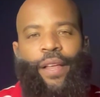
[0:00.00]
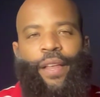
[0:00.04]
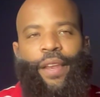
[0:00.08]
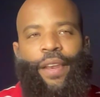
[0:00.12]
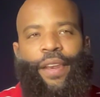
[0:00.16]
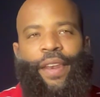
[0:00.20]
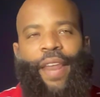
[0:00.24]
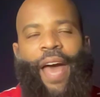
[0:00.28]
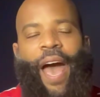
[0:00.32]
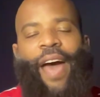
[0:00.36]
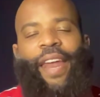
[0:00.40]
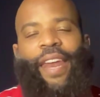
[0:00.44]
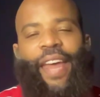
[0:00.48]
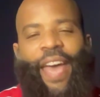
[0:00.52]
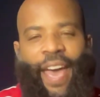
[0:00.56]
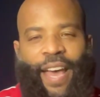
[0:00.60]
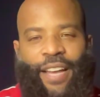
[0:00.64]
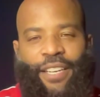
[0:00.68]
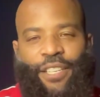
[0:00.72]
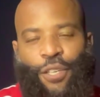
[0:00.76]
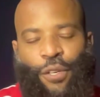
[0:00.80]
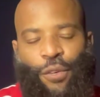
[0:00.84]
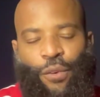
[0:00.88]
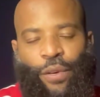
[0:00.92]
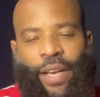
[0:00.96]
not
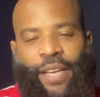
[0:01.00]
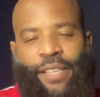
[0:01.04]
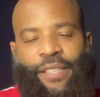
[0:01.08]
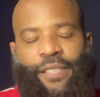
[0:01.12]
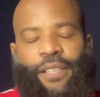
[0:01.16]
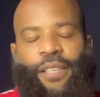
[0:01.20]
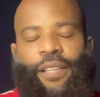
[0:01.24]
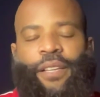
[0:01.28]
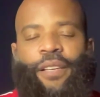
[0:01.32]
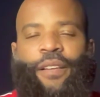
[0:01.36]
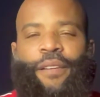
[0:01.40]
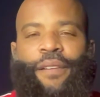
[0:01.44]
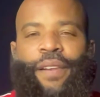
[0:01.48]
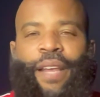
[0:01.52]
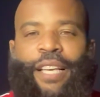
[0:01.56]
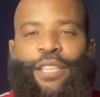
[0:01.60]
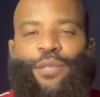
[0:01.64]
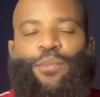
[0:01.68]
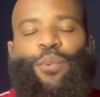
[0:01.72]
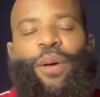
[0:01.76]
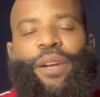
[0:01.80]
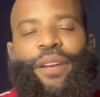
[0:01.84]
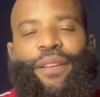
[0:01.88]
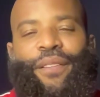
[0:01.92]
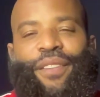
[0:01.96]
at you.
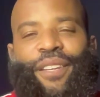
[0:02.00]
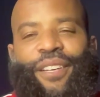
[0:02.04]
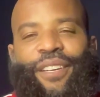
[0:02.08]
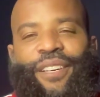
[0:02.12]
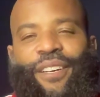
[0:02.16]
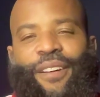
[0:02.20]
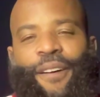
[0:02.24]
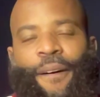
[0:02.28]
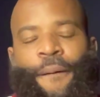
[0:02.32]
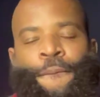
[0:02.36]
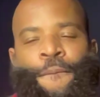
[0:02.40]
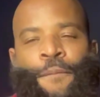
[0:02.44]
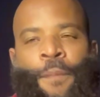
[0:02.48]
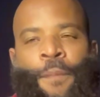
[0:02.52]
That's one of the